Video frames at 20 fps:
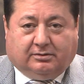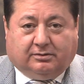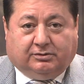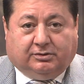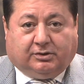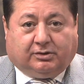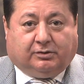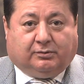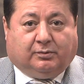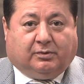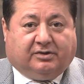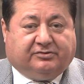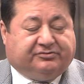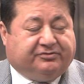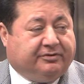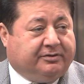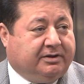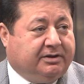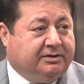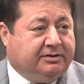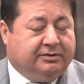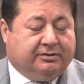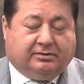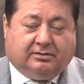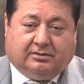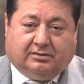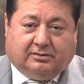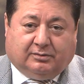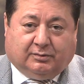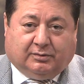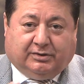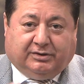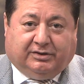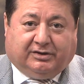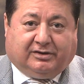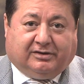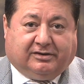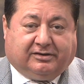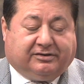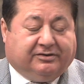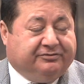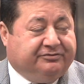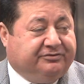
you could watch the radio. When you click on